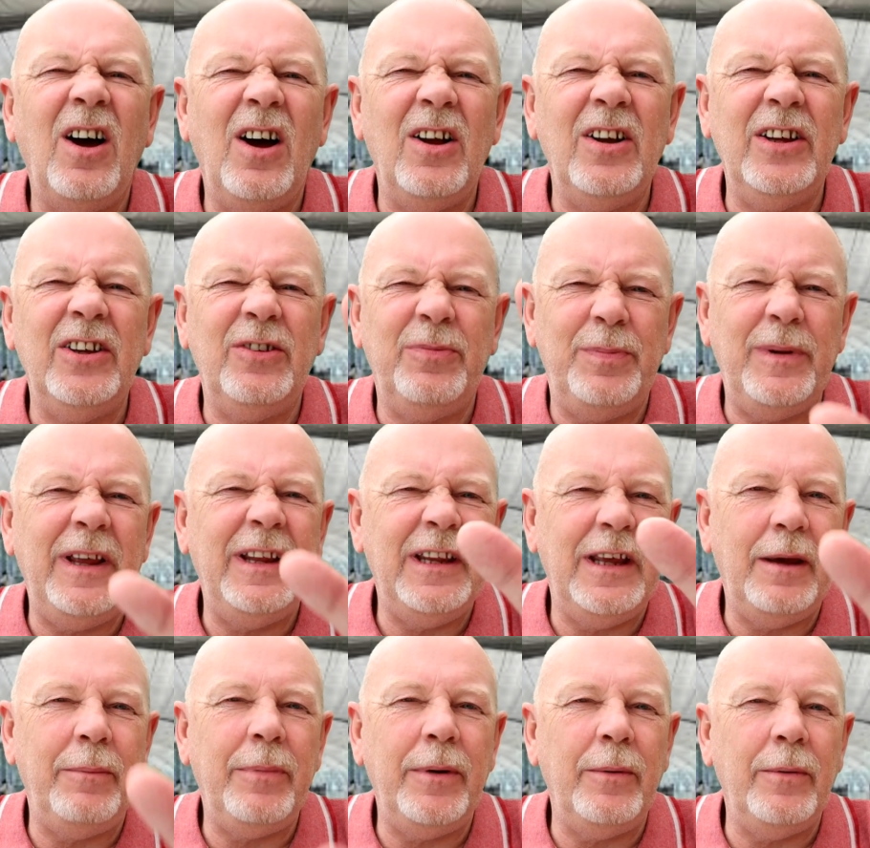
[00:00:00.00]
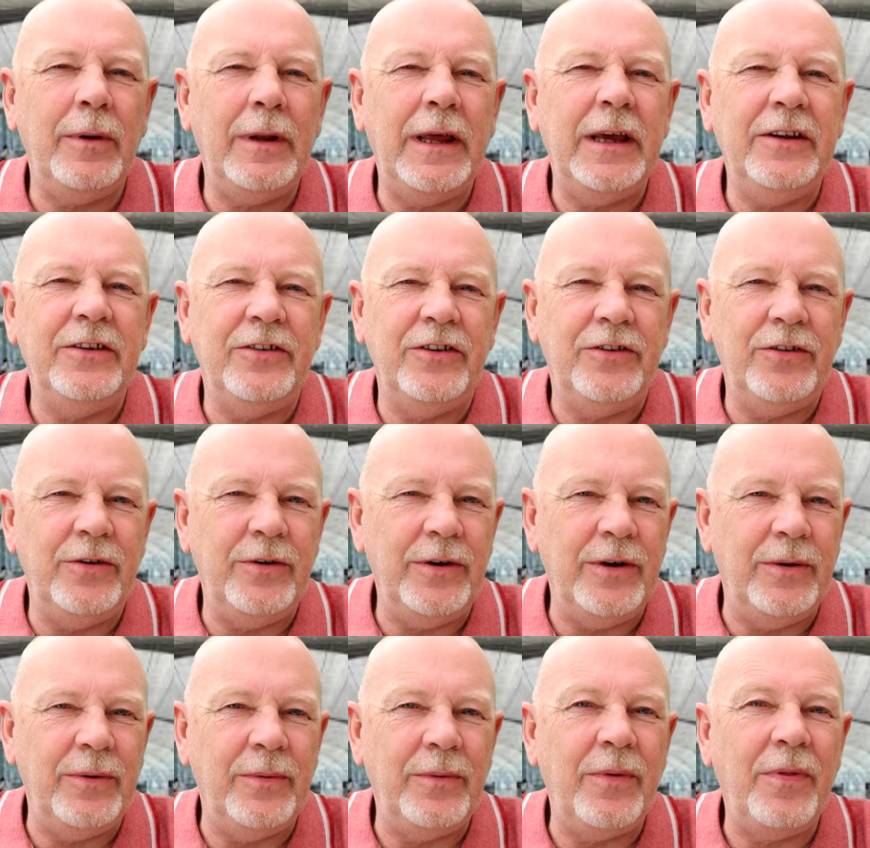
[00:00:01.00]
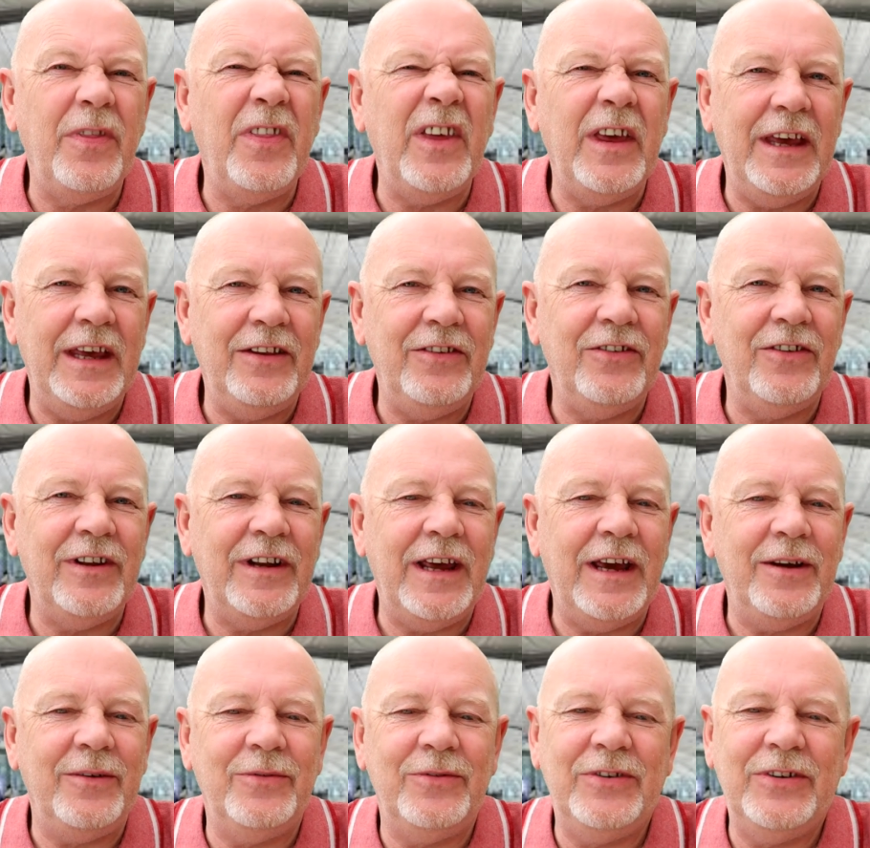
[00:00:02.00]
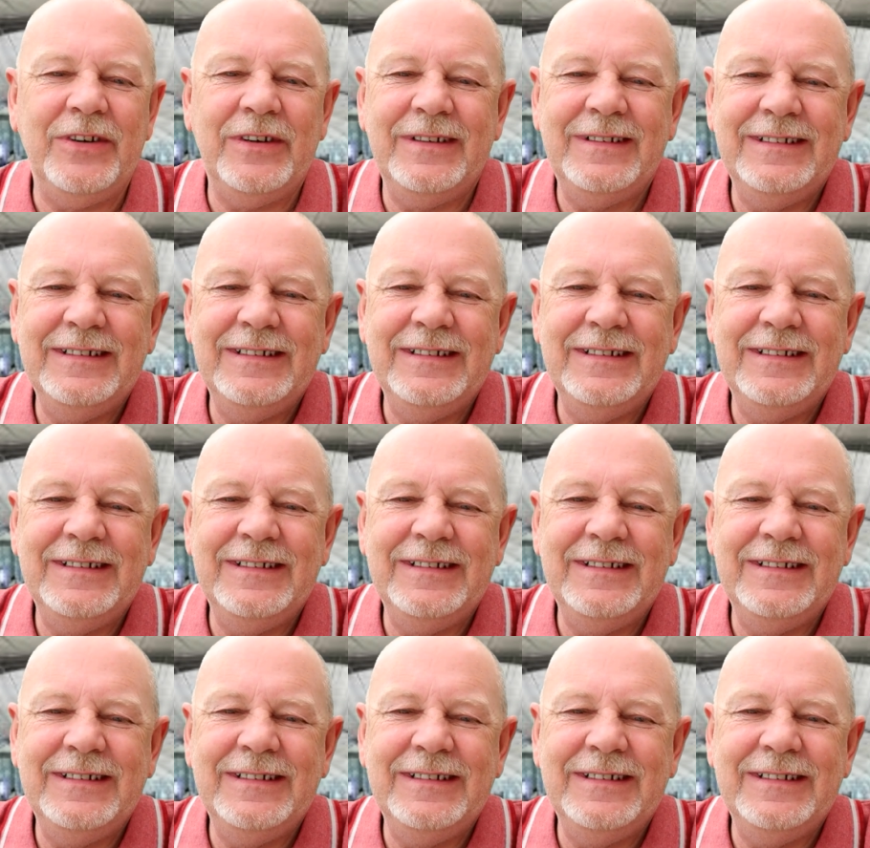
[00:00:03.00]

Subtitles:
I'll explain it a bit later to you, the ins and outs.